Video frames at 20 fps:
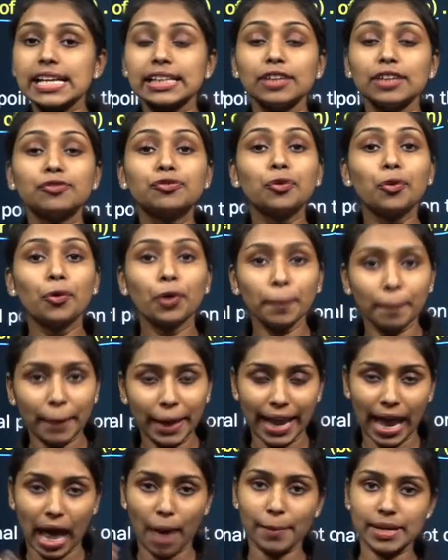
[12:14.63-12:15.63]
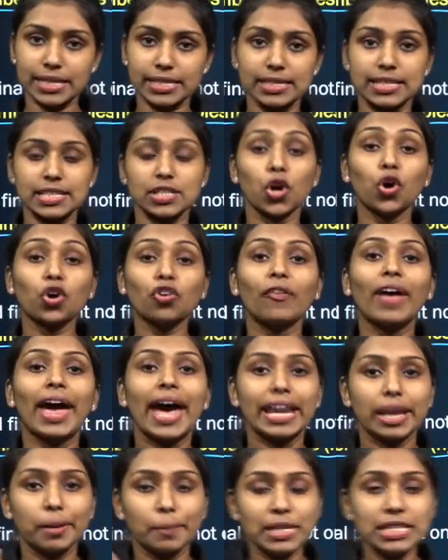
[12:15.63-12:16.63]
are the four parameters or
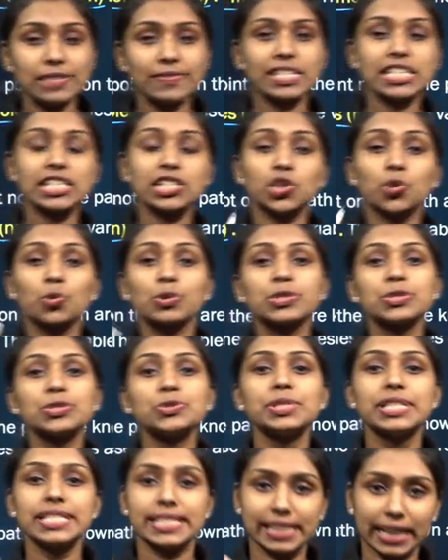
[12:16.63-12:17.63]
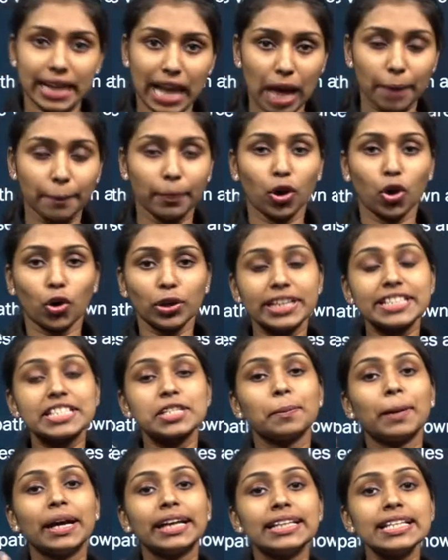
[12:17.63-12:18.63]
variables which is used to describe or
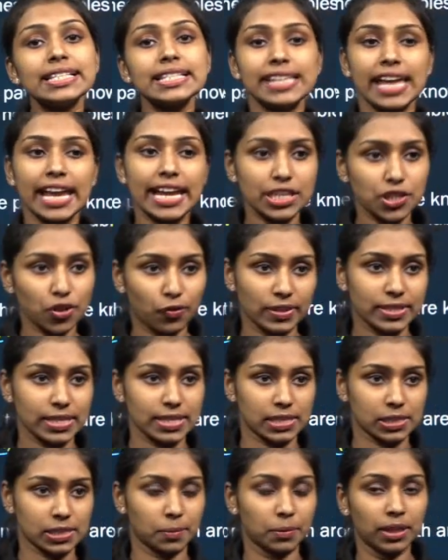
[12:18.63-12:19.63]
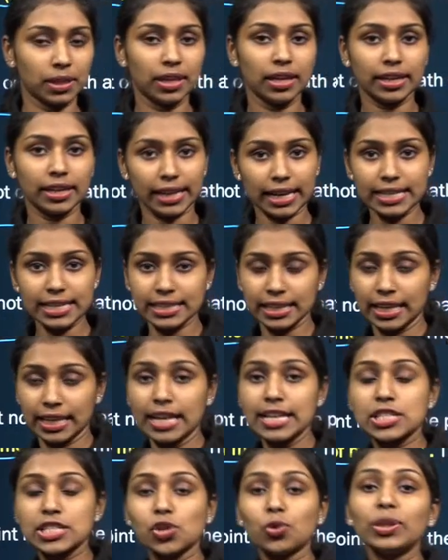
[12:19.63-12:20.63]
determine the state of a system, right?
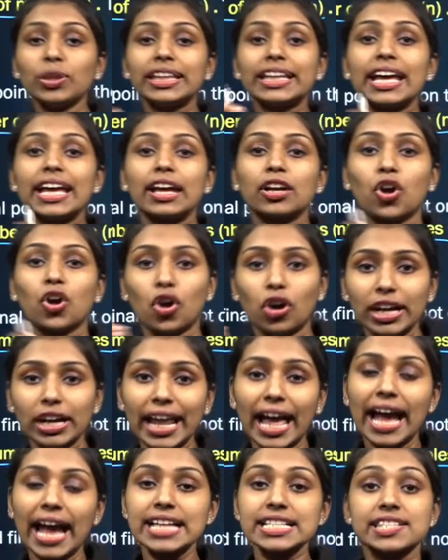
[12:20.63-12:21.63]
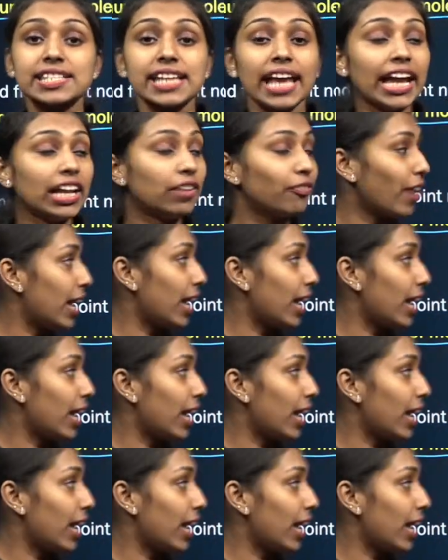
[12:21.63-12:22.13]
So they are called as state